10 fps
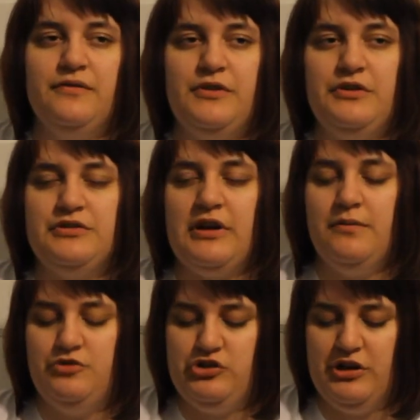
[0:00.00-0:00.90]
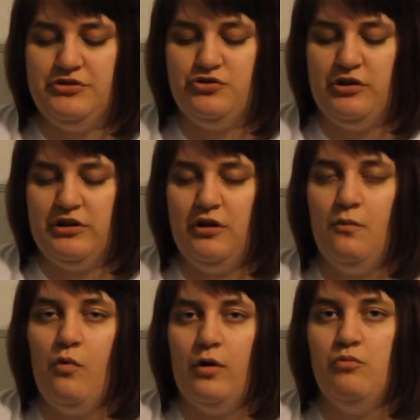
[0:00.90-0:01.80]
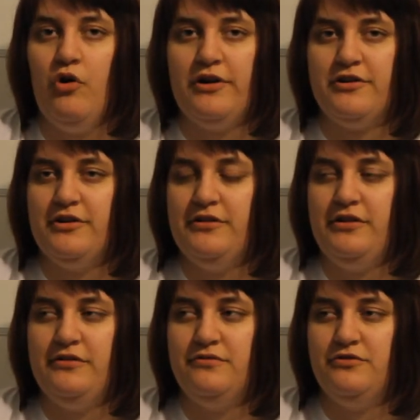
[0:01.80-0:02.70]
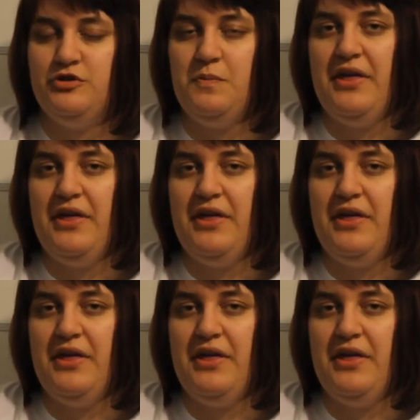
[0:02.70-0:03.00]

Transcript: feels like I'm just drinking warm water, and to